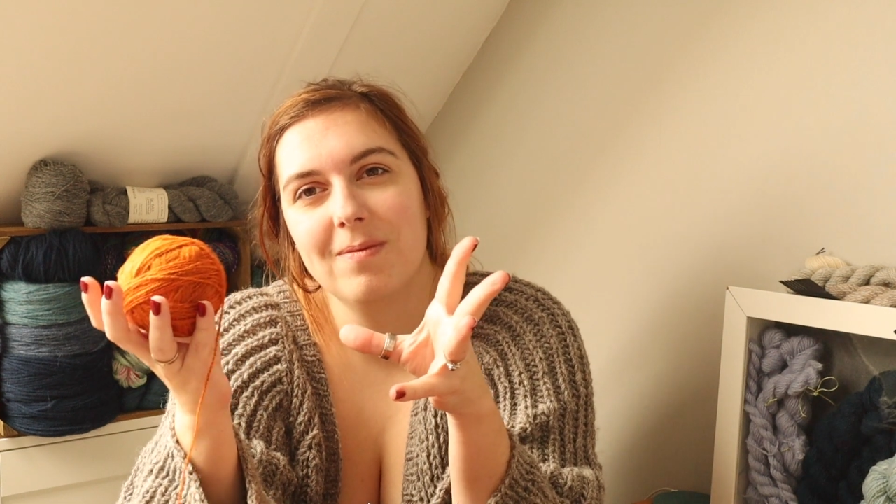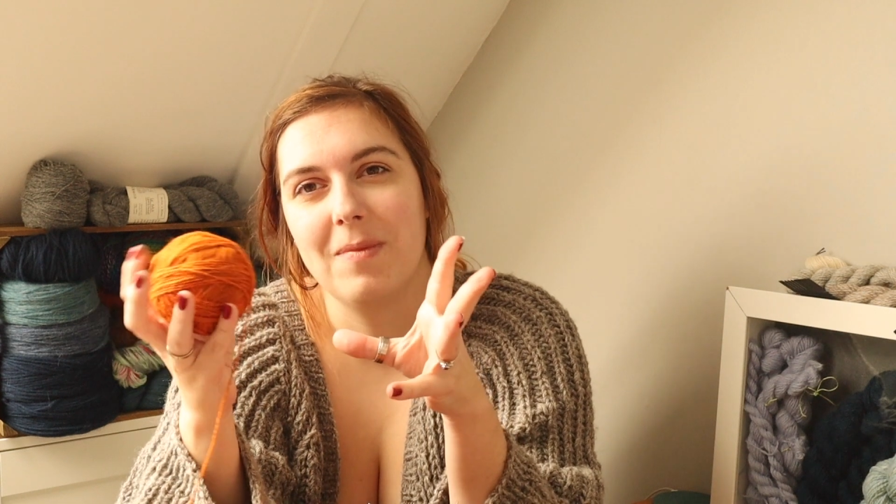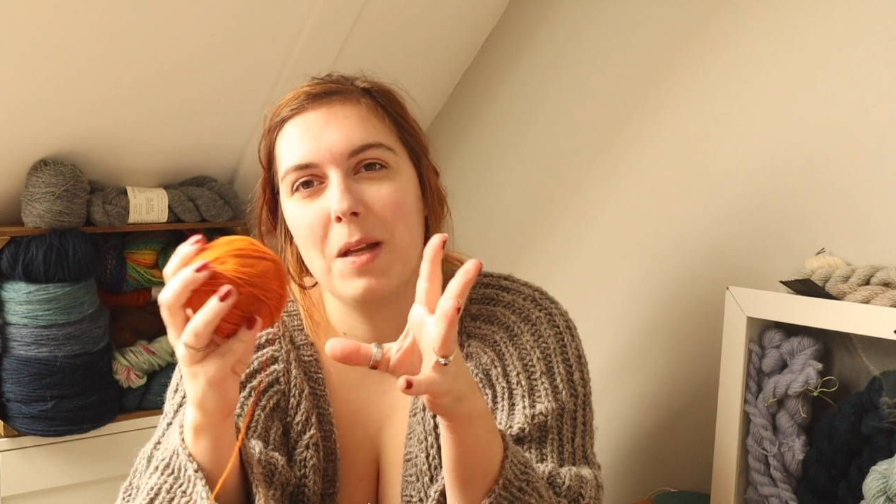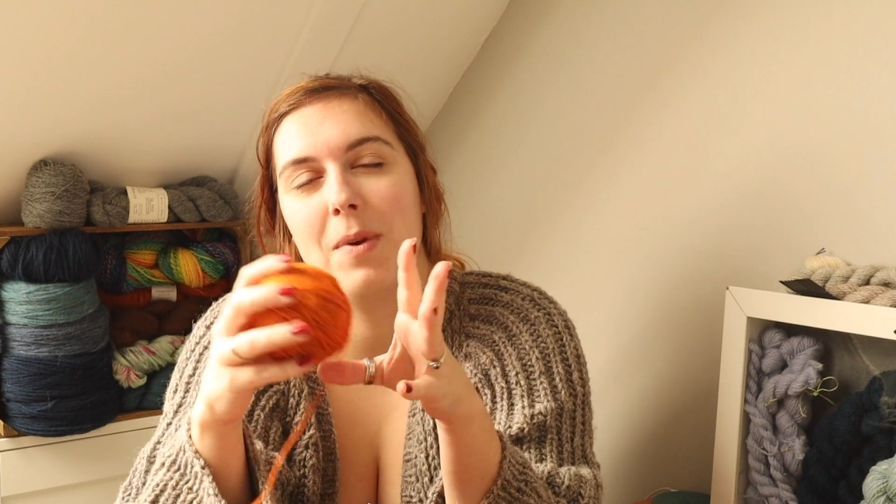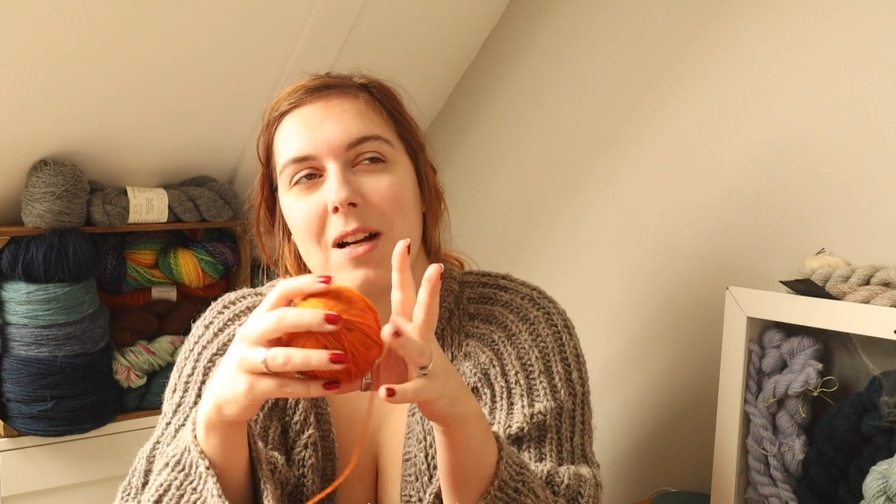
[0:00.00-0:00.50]

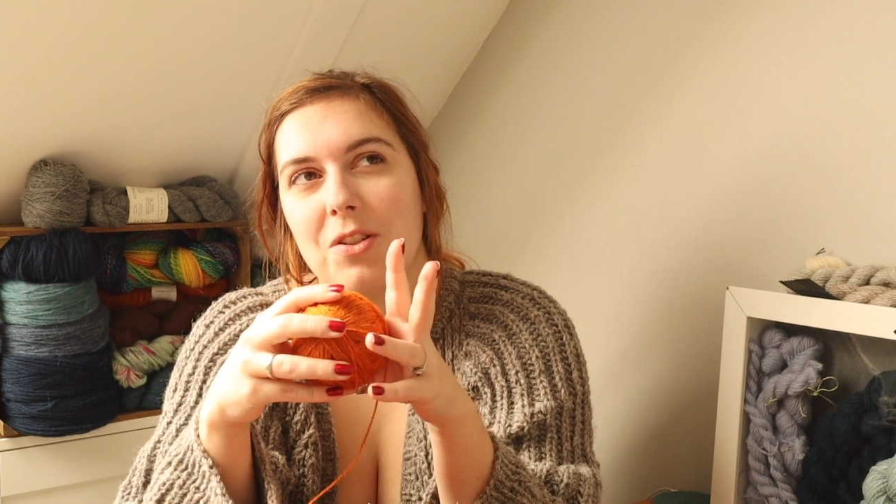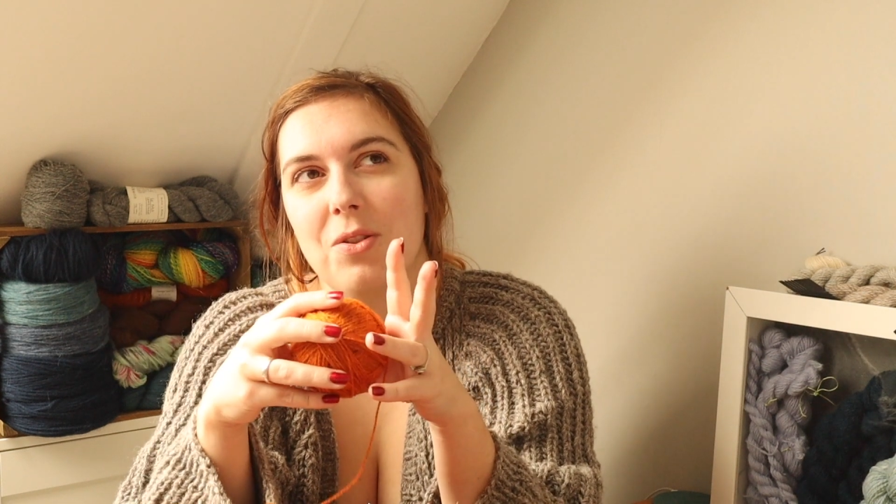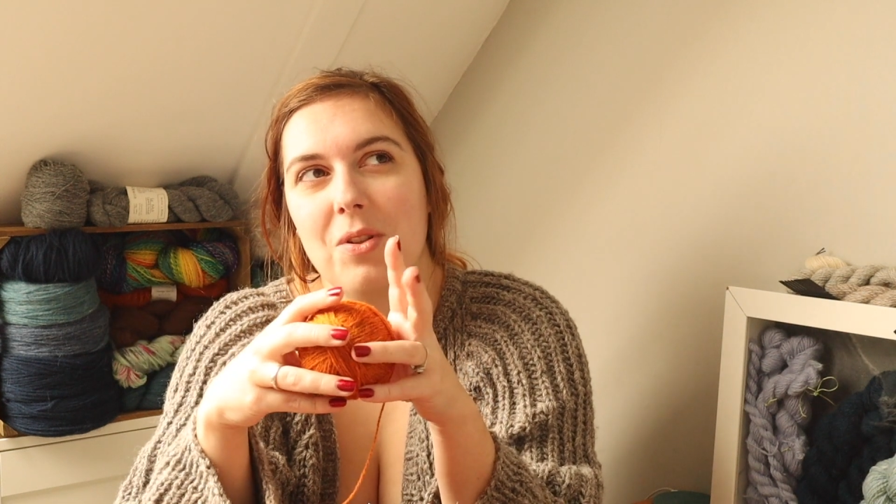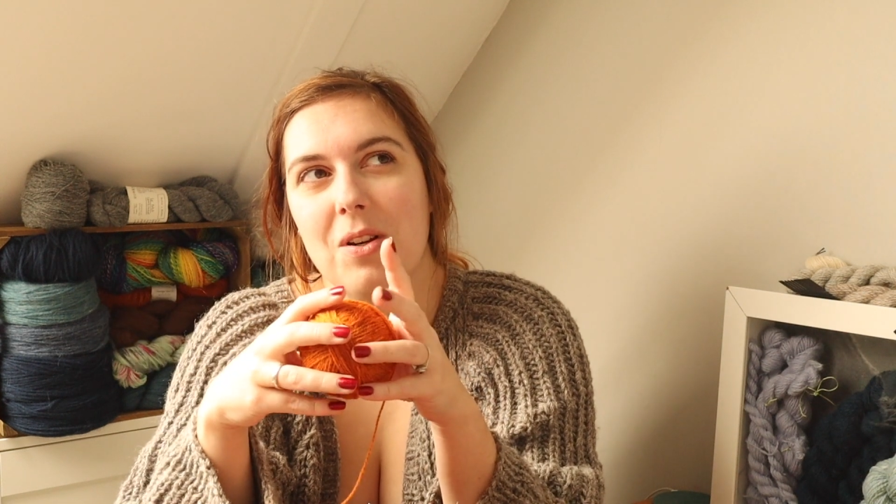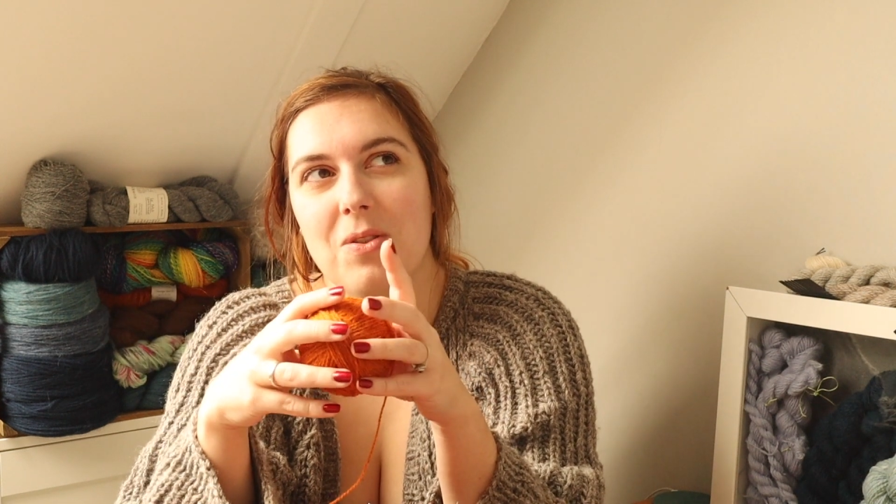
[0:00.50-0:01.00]
maybe I
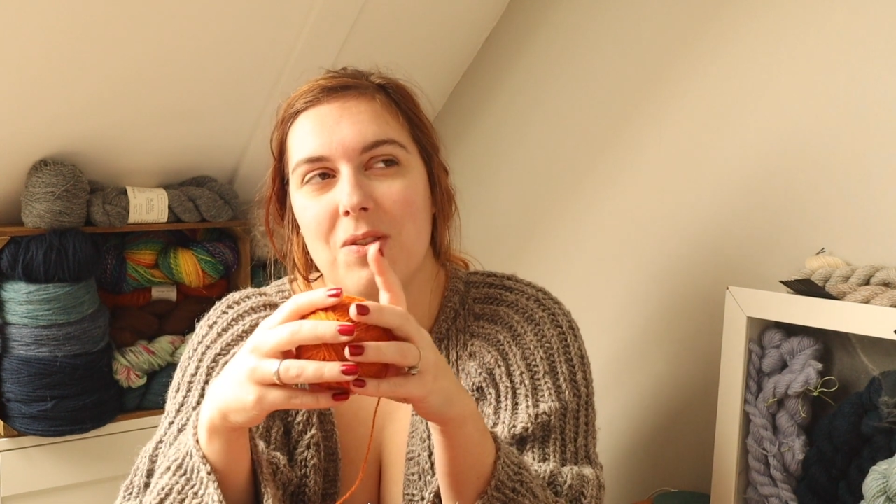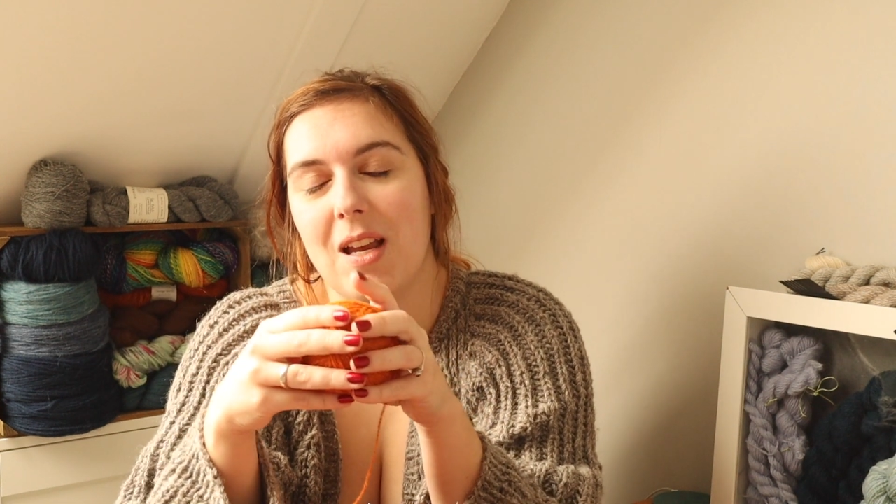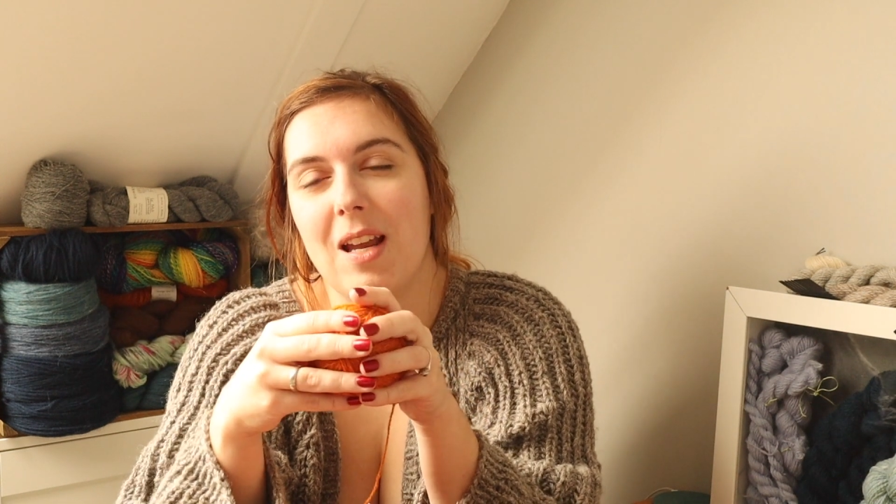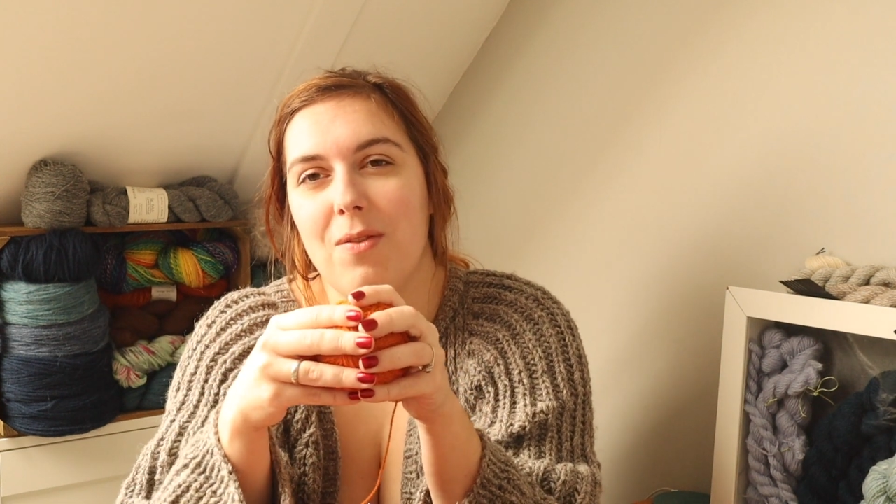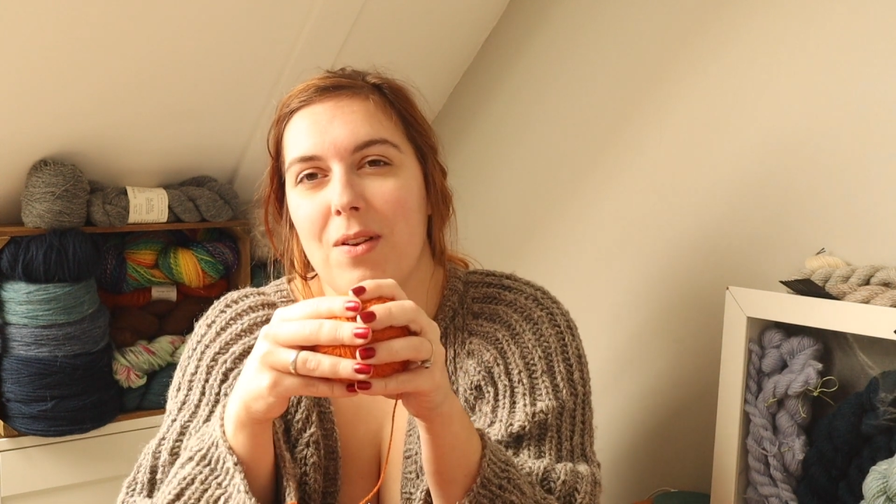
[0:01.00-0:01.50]
should go
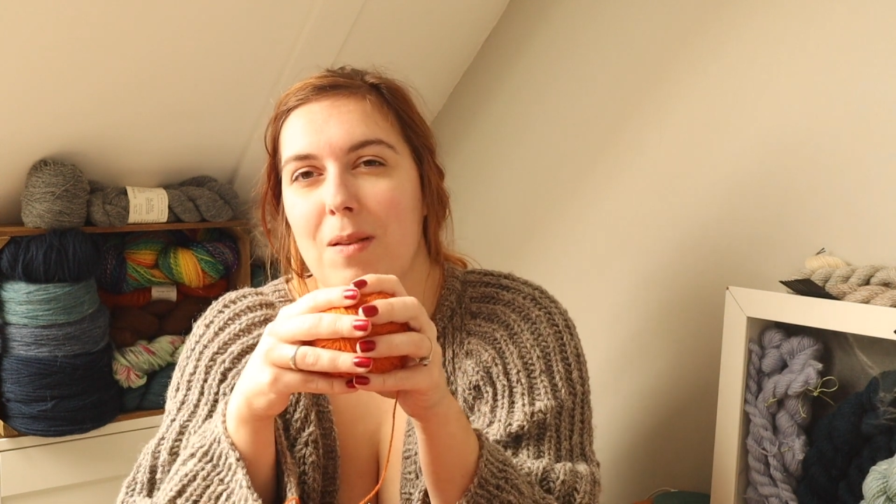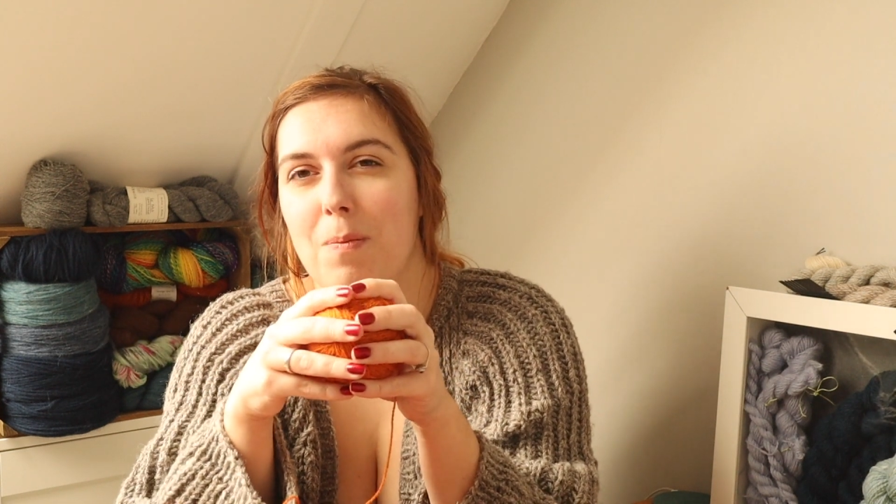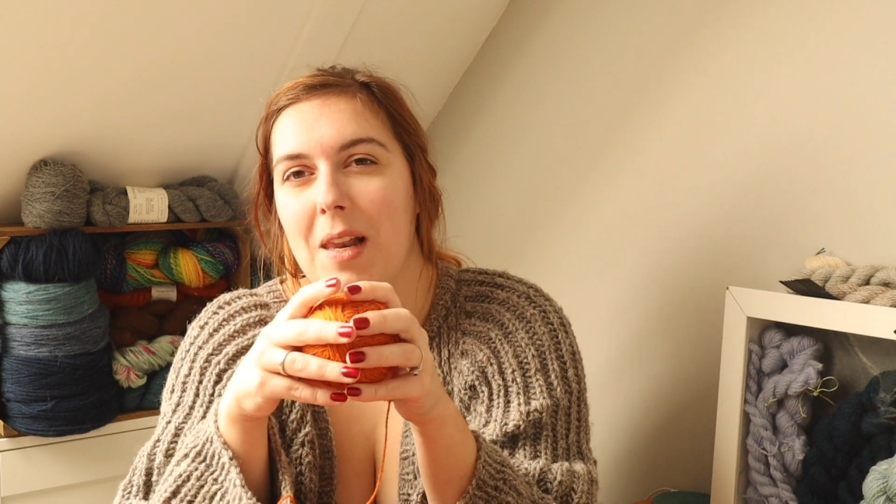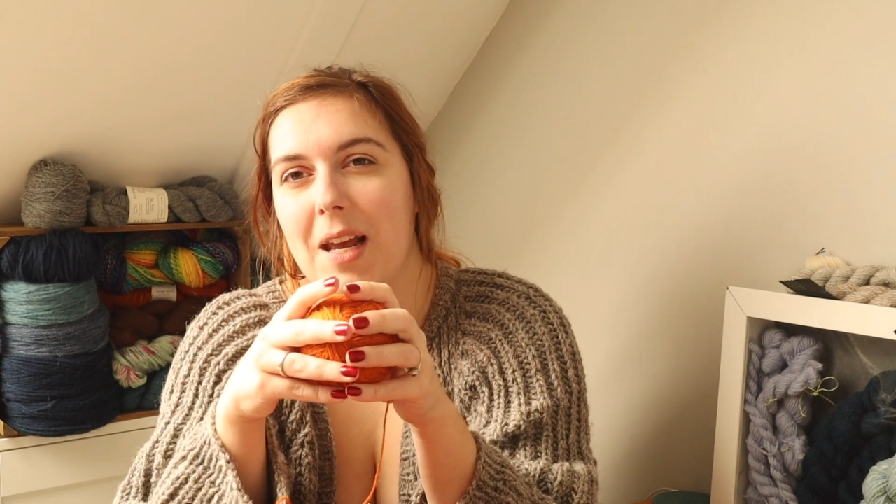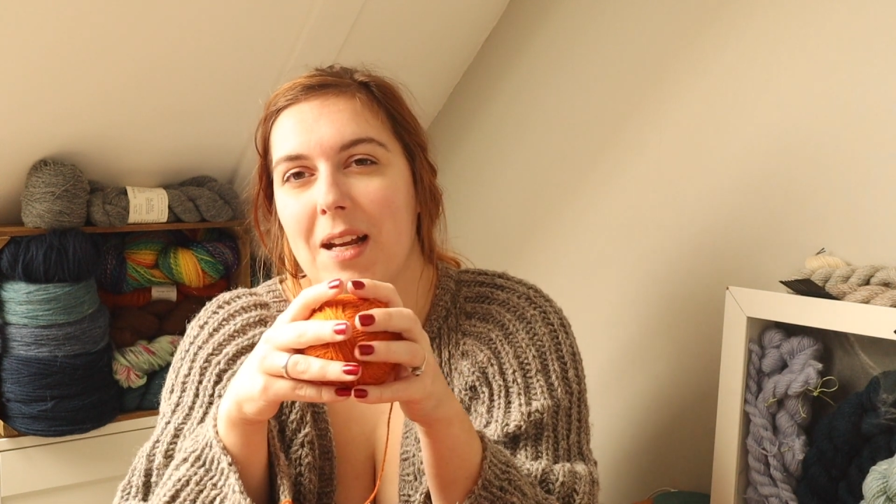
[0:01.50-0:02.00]
safe in
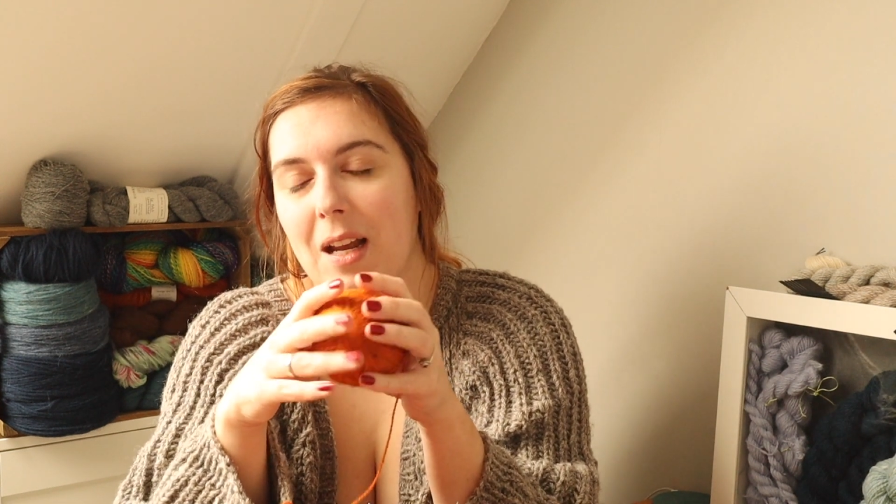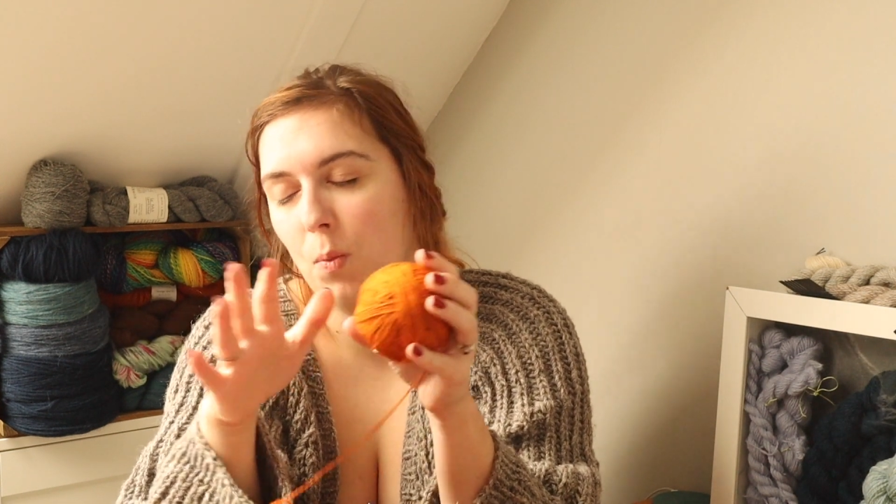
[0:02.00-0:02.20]
black,